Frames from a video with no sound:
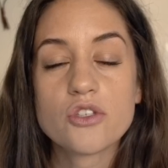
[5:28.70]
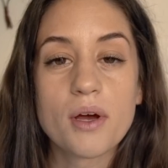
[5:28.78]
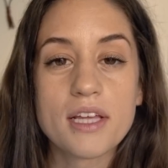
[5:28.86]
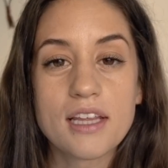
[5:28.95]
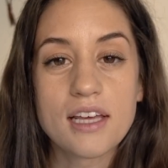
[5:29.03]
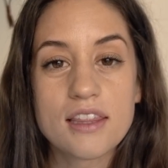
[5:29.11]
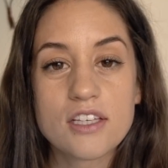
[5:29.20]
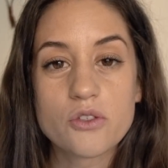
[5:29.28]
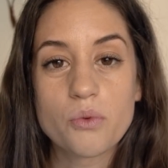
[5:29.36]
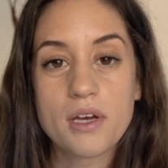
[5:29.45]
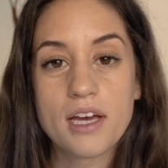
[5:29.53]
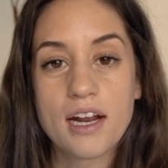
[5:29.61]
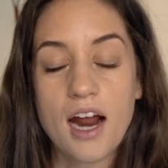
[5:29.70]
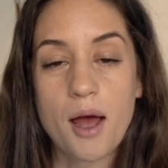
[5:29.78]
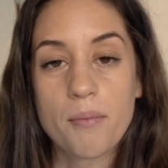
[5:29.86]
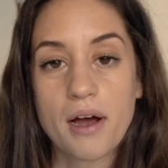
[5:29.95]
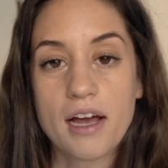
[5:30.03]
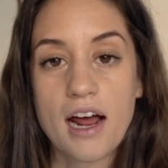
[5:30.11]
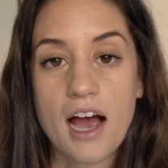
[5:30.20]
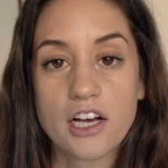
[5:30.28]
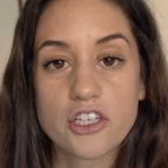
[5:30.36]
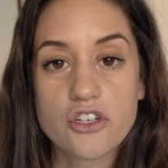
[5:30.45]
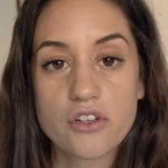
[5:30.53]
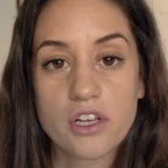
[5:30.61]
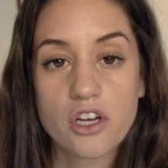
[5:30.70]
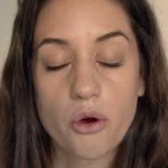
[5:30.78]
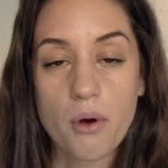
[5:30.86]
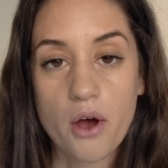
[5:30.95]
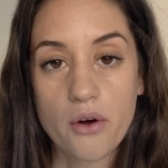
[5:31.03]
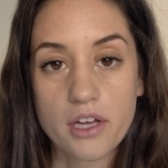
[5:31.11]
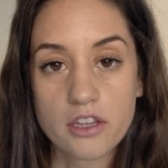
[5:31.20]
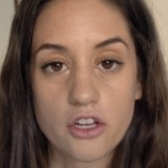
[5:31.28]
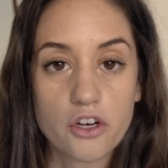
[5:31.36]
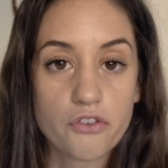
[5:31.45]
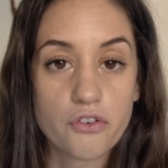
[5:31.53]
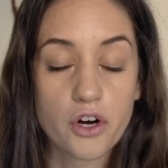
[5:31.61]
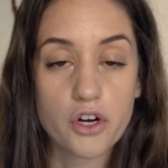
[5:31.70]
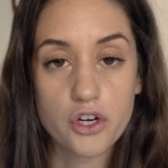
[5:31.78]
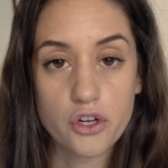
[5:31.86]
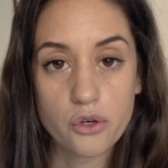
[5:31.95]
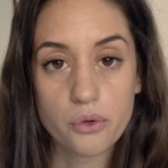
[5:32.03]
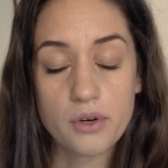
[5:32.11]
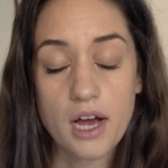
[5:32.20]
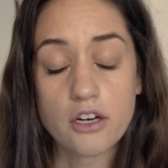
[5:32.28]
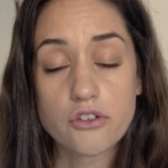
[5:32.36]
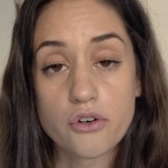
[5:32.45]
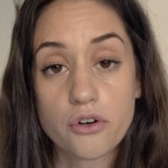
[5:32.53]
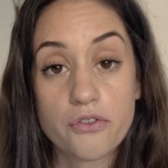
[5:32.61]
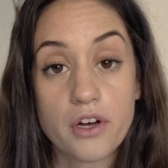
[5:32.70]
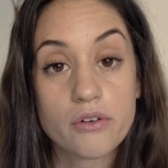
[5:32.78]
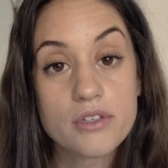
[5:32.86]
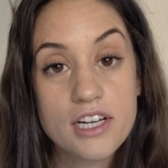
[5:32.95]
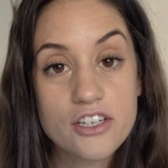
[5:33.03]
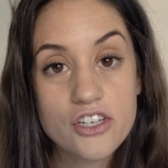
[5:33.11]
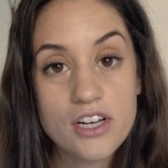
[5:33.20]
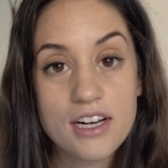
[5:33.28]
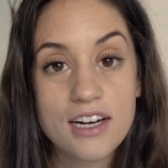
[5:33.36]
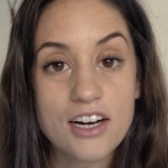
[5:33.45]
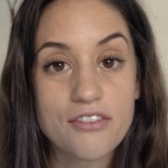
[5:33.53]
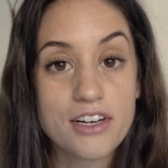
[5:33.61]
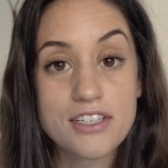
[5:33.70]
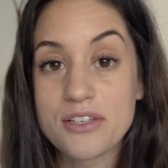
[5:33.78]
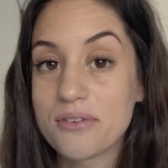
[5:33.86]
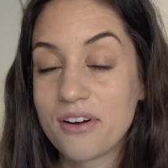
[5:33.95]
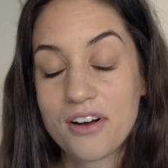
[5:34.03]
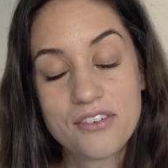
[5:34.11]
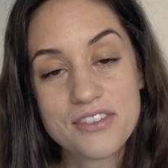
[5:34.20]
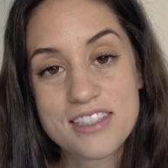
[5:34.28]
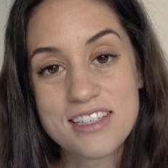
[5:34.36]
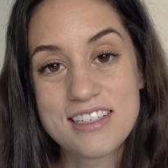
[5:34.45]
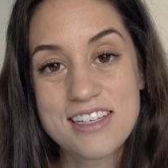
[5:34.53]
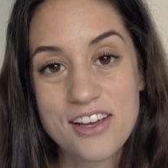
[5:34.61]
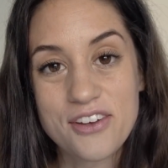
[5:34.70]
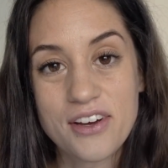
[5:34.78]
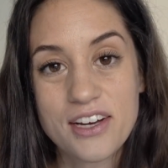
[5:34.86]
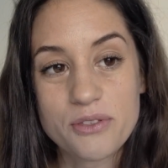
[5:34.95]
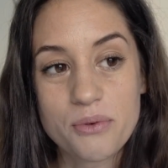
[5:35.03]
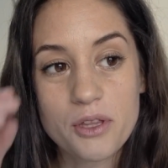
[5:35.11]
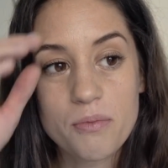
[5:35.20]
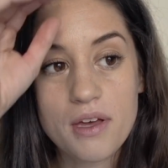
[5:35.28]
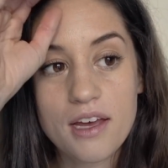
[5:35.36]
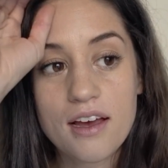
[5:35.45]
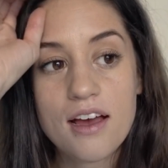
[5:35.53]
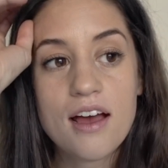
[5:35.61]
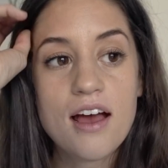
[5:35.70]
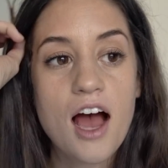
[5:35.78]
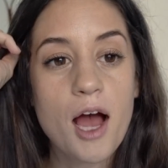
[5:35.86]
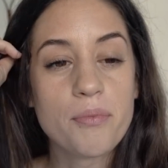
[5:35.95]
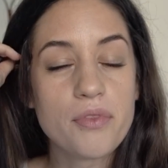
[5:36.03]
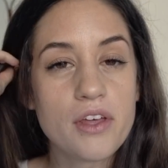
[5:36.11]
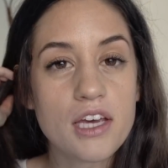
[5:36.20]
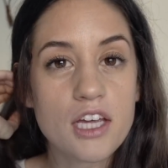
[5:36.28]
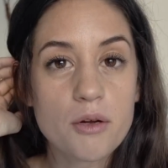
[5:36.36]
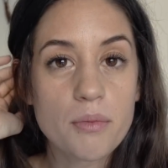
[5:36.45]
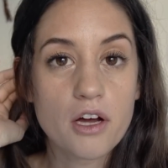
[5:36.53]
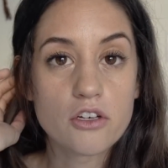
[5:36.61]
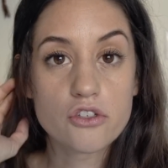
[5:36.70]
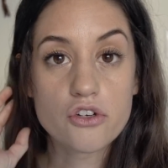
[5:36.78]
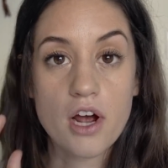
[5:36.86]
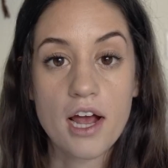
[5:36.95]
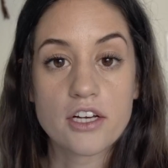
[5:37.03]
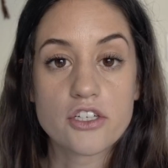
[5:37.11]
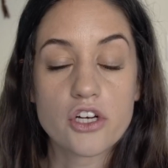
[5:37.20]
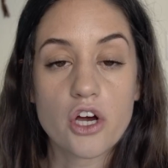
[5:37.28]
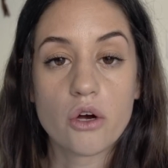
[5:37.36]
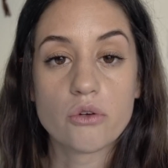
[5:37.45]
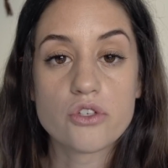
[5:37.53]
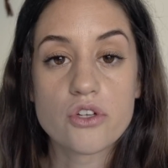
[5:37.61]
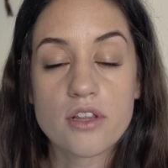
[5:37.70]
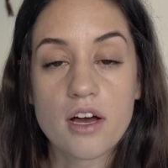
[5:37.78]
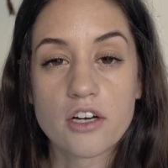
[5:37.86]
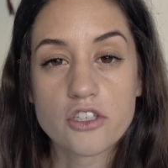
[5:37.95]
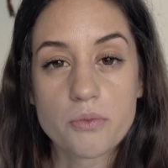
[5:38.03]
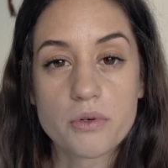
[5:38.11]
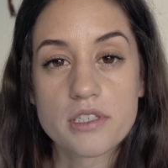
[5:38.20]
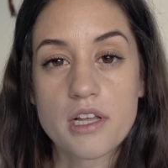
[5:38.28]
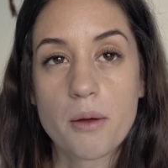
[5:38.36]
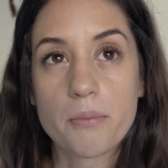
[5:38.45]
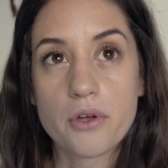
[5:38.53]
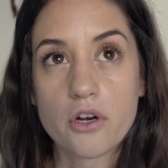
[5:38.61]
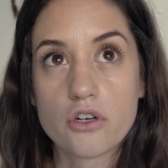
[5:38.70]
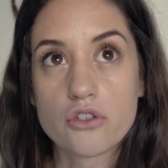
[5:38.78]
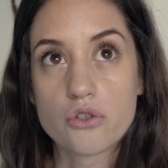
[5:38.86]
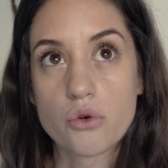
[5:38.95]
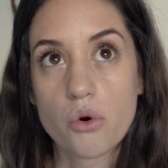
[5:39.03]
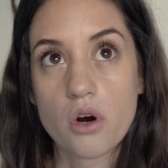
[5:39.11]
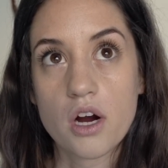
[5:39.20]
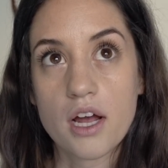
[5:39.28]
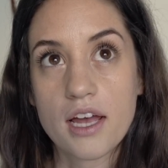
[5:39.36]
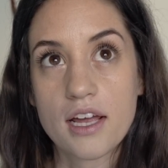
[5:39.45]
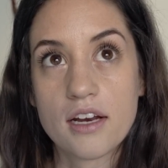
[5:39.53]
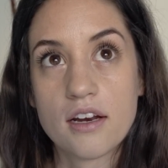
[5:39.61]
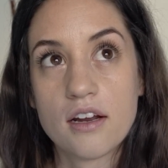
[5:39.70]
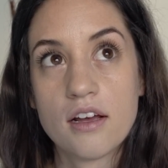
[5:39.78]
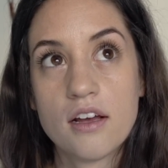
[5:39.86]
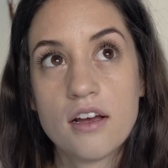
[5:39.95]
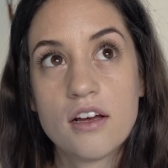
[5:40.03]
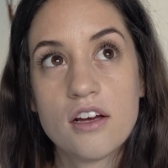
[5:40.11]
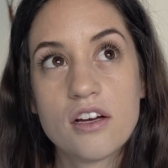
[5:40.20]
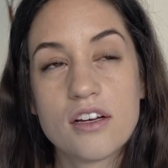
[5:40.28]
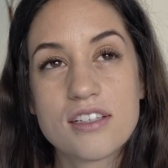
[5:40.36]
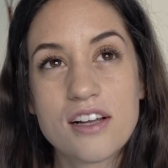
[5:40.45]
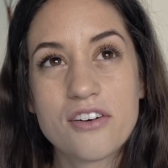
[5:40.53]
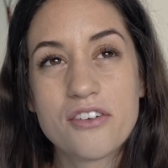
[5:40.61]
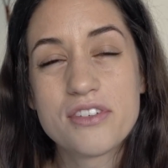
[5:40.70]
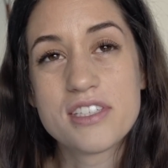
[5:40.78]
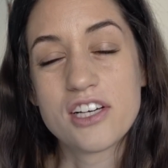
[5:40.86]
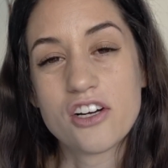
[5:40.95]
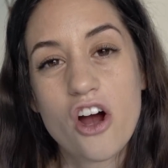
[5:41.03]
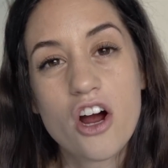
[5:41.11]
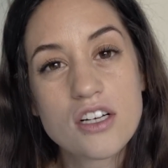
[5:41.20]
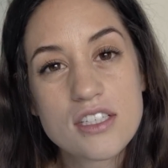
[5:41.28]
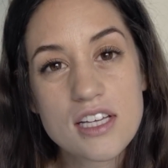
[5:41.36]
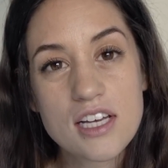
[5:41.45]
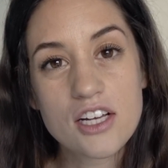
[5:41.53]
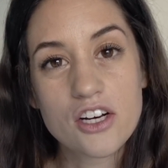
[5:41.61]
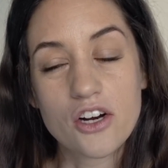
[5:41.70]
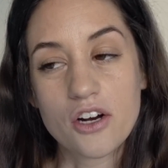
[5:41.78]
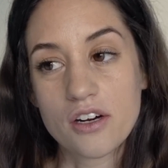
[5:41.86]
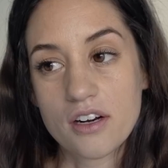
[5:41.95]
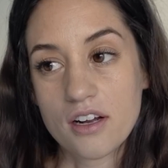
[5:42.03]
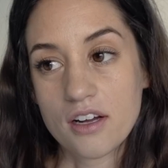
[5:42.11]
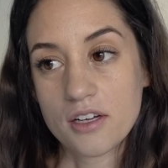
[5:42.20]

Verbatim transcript: So I think this weekend I might actually go out and look for a new natural foundation, and if I do, I'll obviously take you guys with me. I'm thinking about trying to go to the 100% Pure store in, I don't know if it's in Carson or